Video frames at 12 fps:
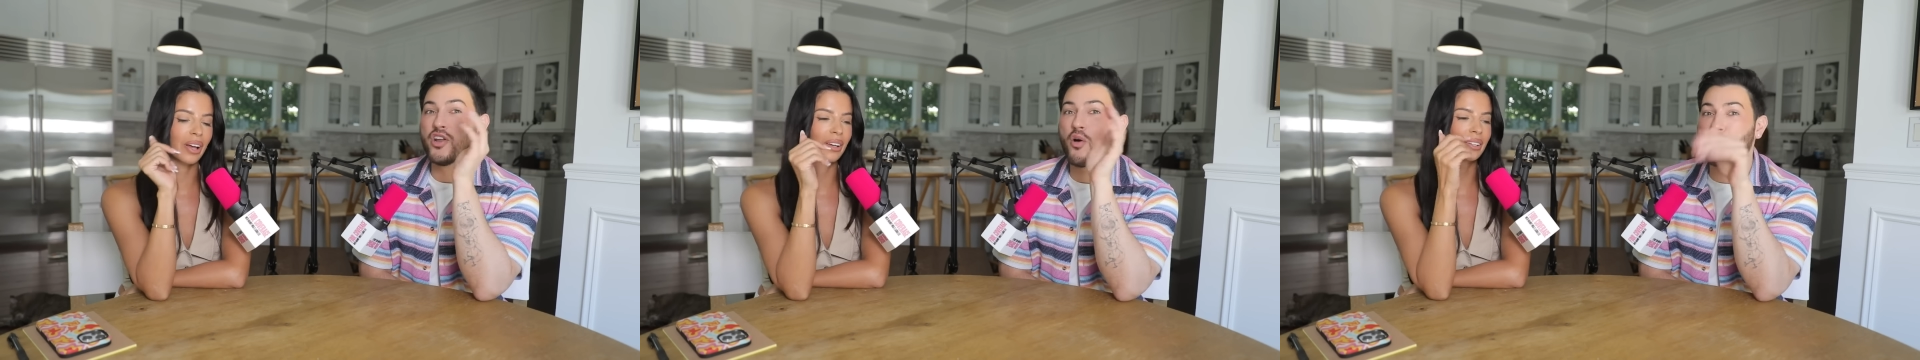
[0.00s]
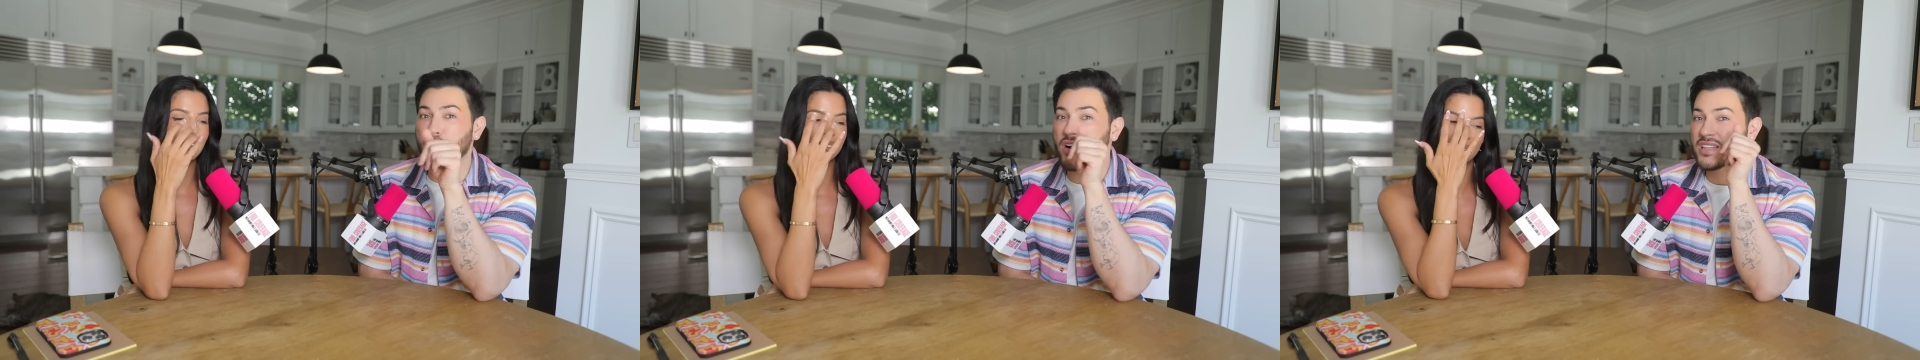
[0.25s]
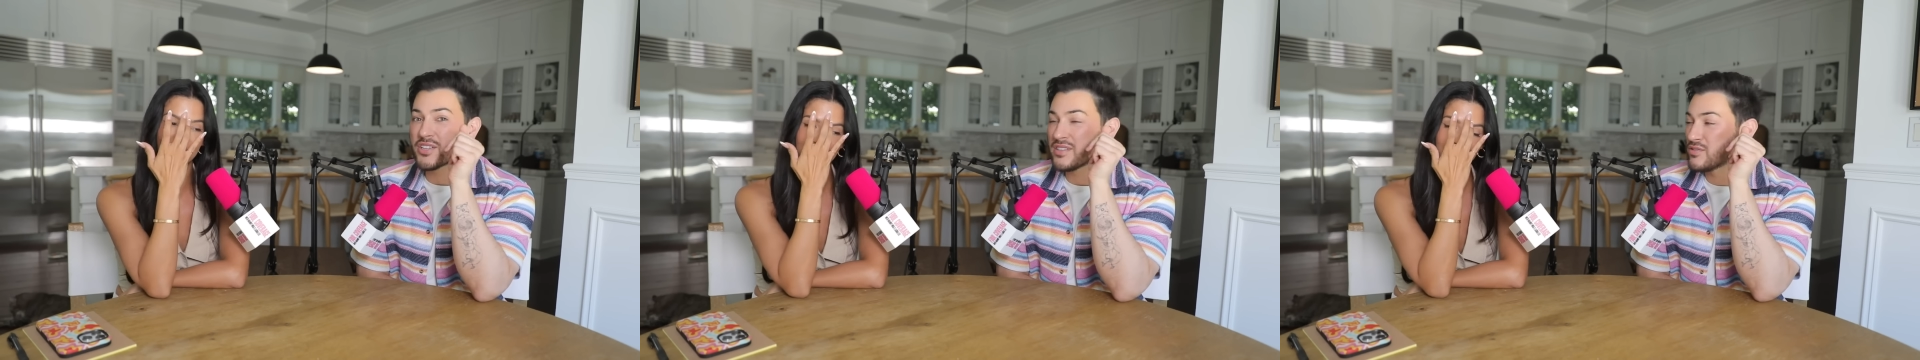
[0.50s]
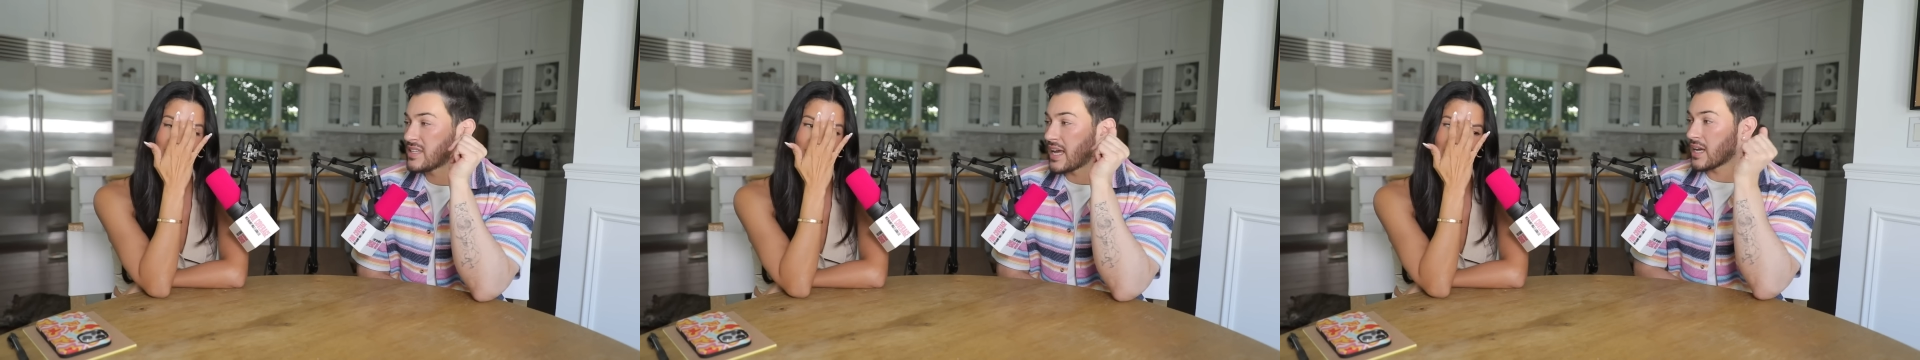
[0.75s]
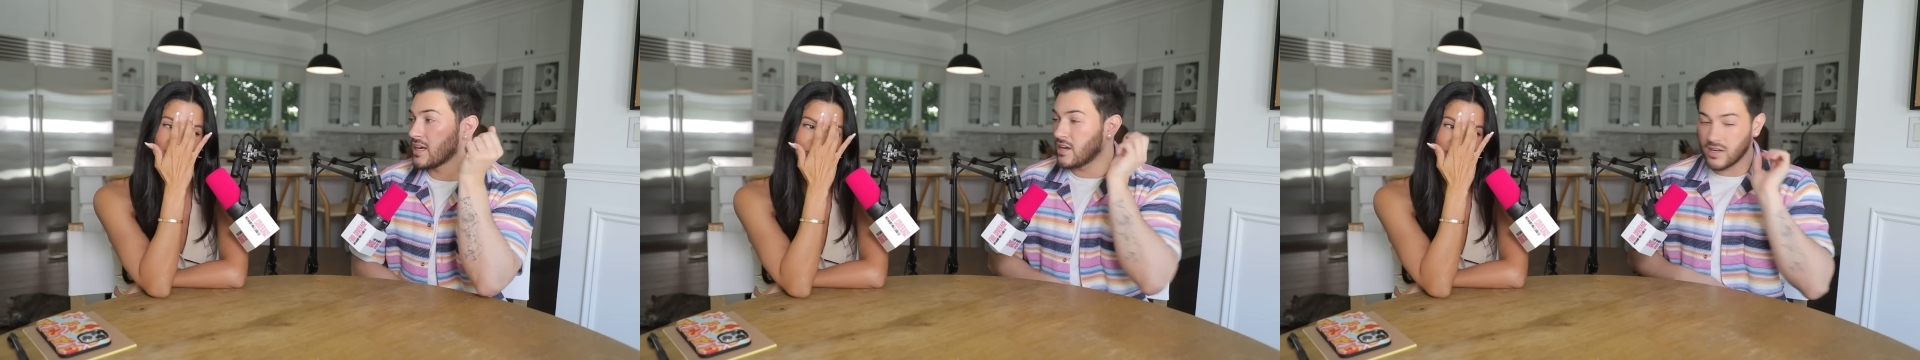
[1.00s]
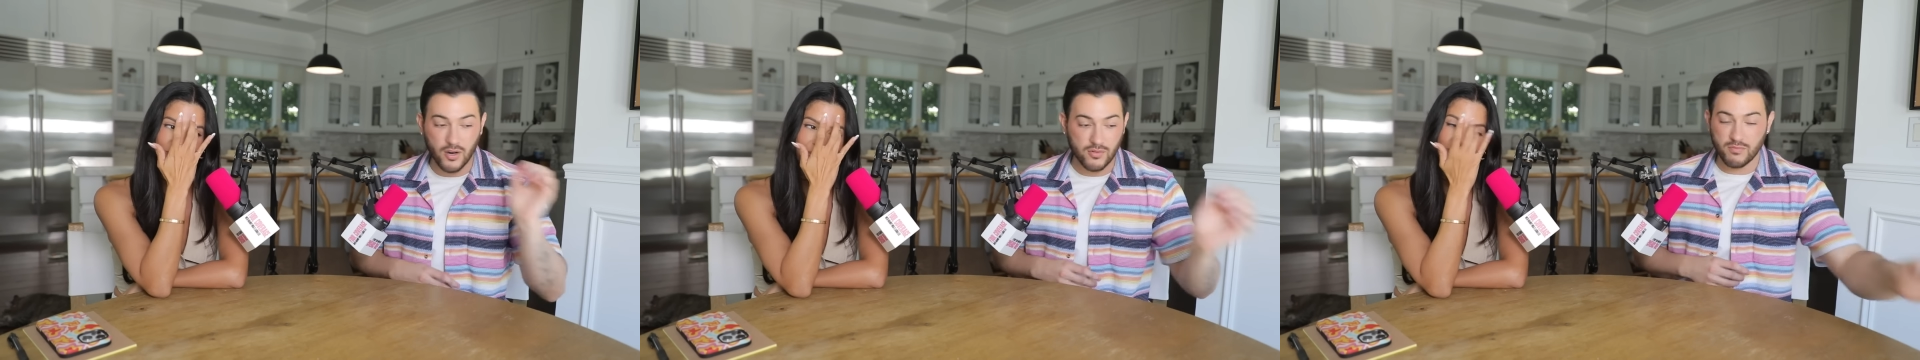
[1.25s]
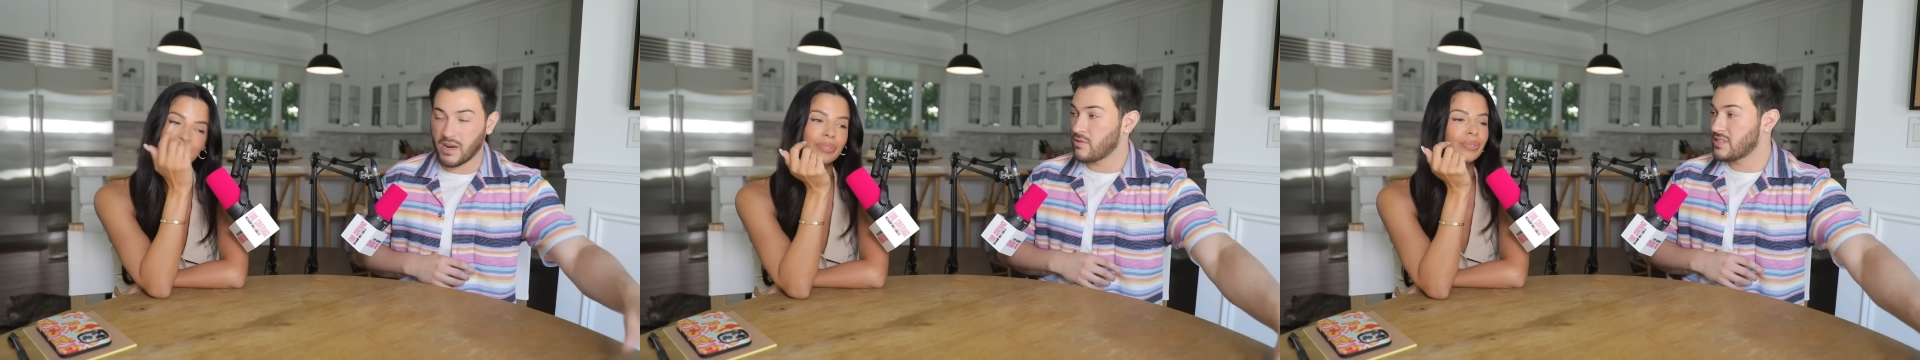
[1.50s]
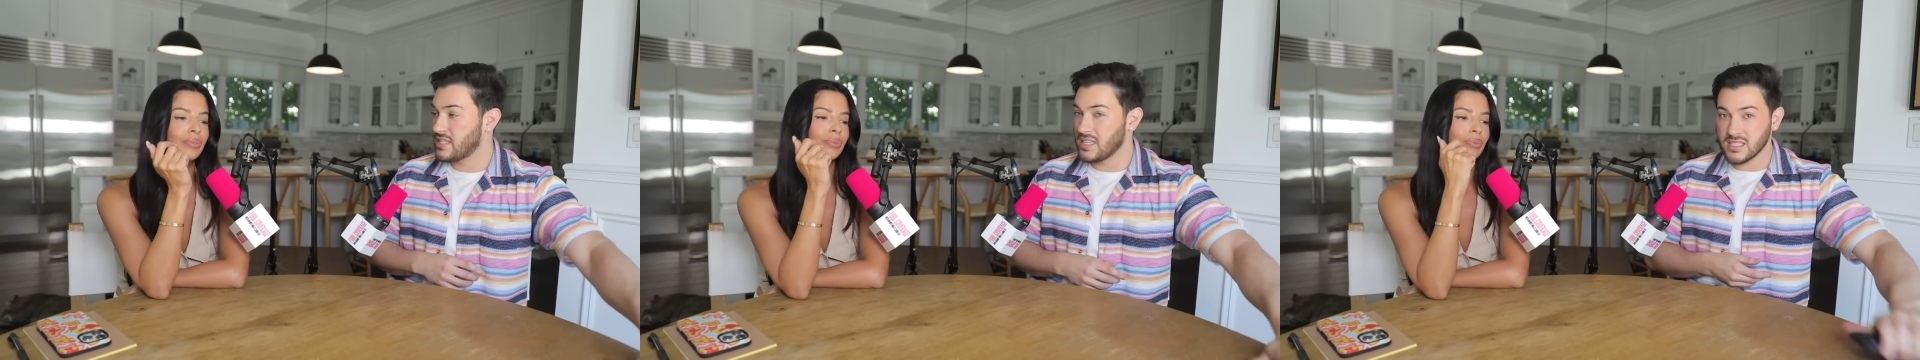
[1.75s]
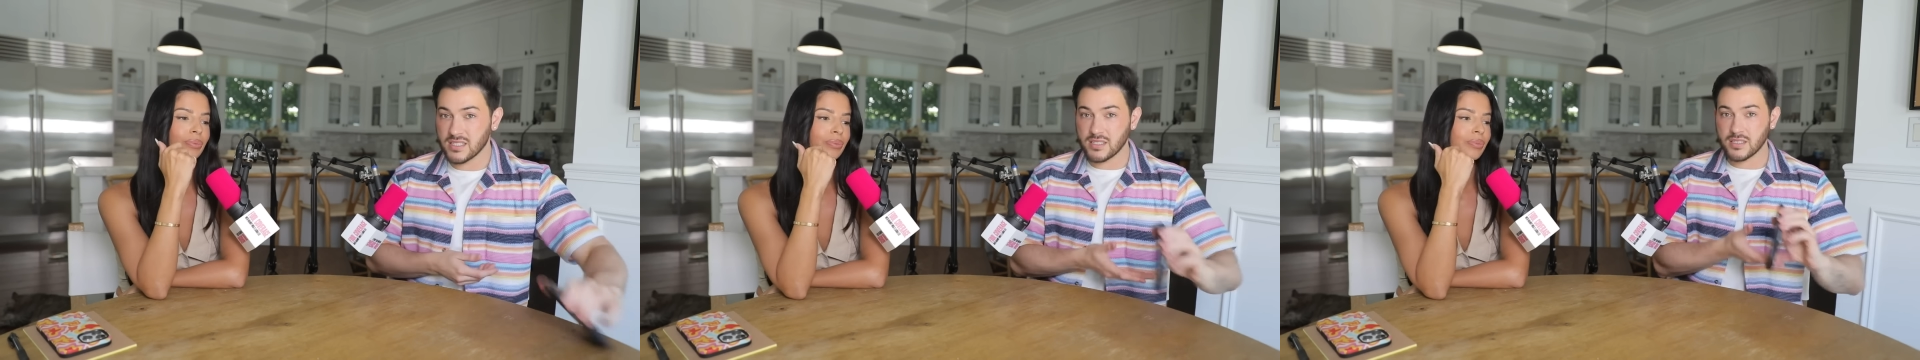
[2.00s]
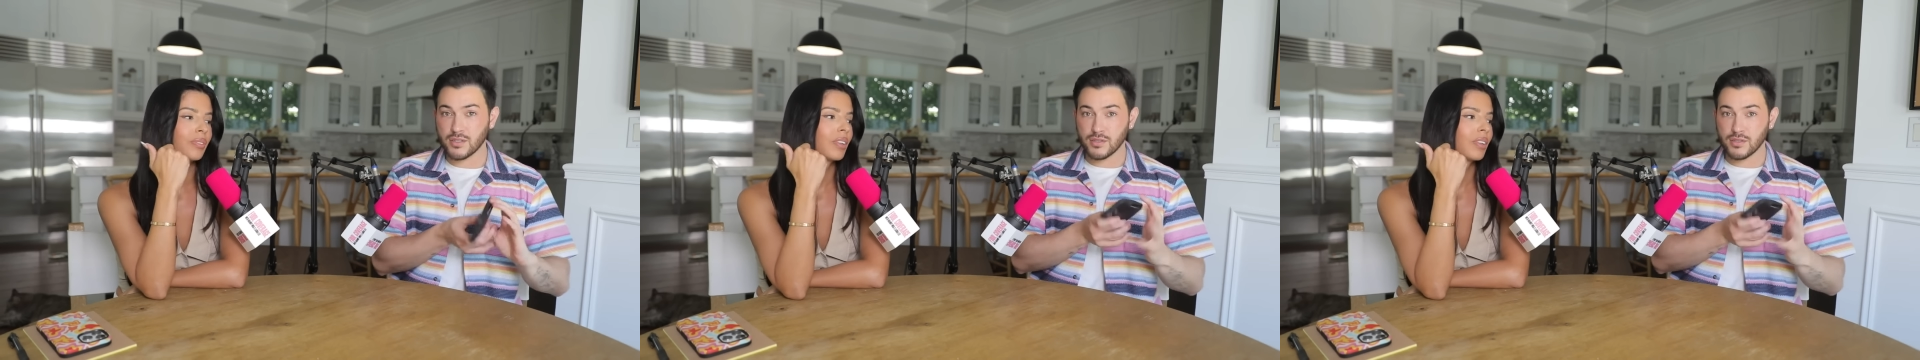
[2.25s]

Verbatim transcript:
Speaker 1: No, Brooke literally was like, oh, my receipts?